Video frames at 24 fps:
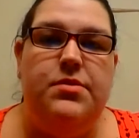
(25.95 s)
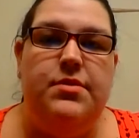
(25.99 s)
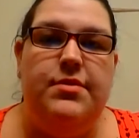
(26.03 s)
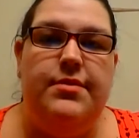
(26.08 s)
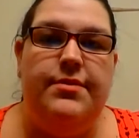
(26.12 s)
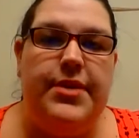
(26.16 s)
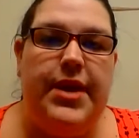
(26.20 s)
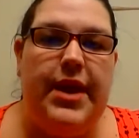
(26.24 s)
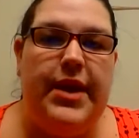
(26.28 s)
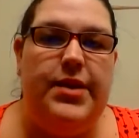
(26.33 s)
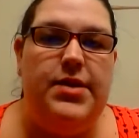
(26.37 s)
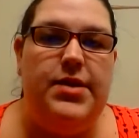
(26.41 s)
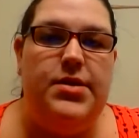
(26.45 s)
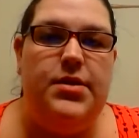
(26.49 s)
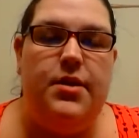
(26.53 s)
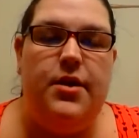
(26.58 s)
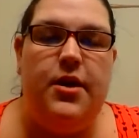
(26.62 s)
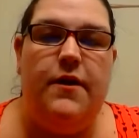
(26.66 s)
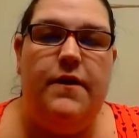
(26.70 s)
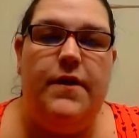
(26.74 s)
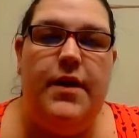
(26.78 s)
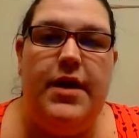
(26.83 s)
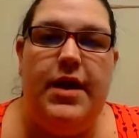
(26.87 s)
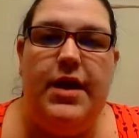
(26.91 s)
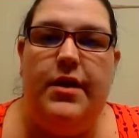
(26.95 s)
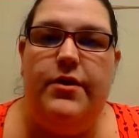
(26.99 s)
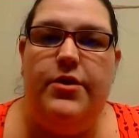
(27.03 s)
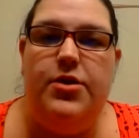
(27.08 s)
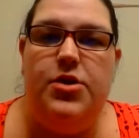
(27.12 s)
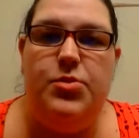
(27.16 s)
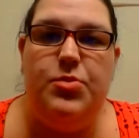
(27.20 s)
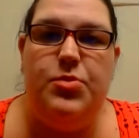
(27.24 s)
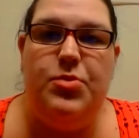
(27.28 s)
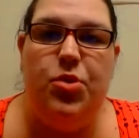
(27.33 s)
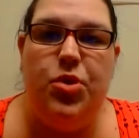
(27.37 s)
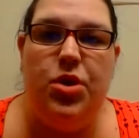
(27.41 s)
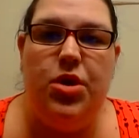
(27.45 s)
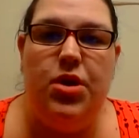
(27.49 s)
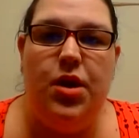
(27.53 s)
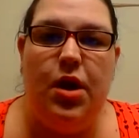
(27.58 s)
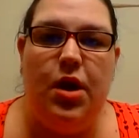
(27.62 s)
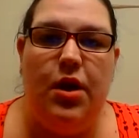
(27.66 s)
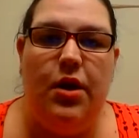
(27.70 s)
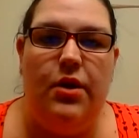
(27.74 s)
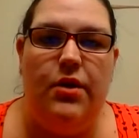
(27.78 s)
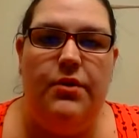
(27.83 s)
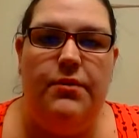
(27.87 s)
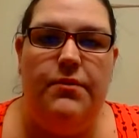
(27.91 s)
reflect on the English Poor
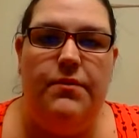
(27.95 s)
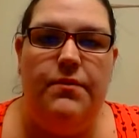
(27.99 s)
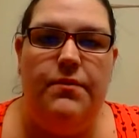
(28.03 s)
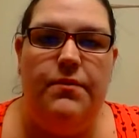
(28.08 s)
Law,